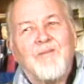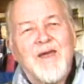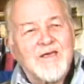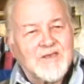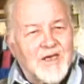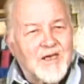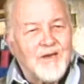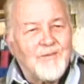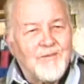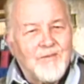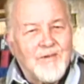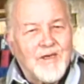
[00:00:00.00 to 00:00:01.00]
Max had
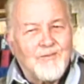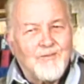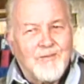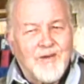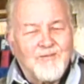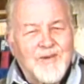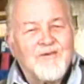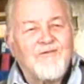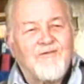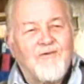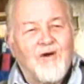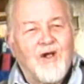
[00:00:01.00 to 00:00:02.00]
a big
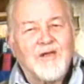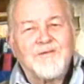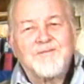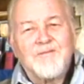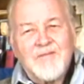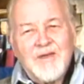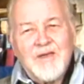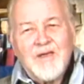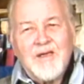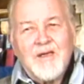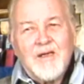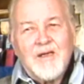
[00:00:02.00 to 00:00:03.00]
fault.
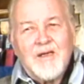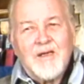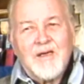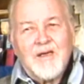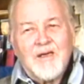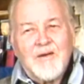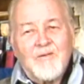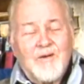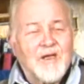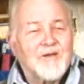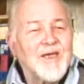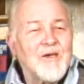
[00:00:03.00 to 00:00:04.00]

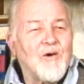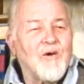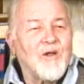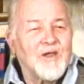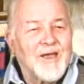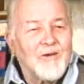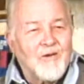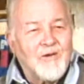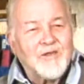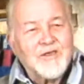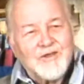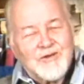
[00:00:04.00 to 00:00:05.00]
Well,
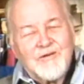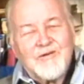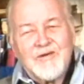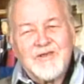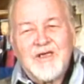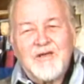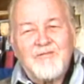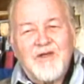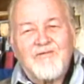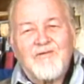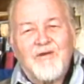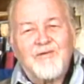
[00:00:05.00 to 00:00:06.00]
all the studios had a
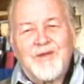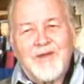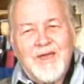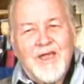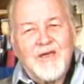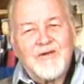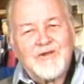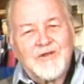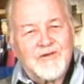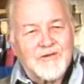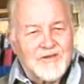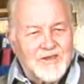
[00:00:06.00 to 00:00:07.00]
big fault.
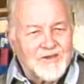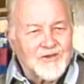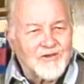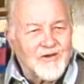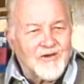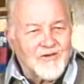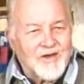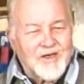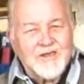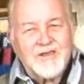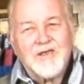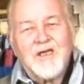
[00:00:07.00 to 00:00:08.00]
The
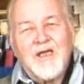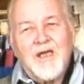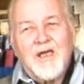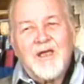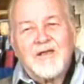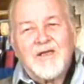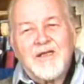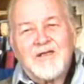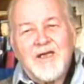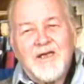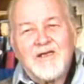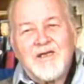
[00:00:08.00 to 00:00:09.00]
stories
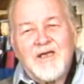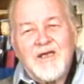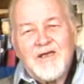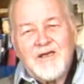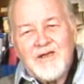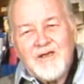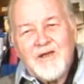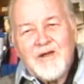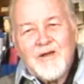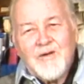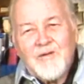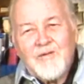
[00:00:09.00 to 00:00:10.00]
that they did
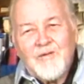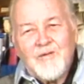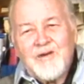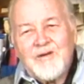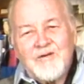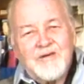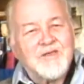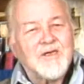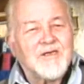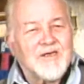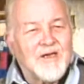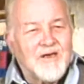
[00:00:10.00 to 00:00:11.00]
were
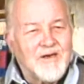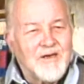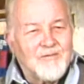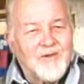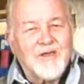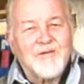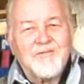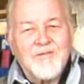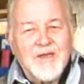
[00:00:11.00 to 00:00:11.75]
usually terrible.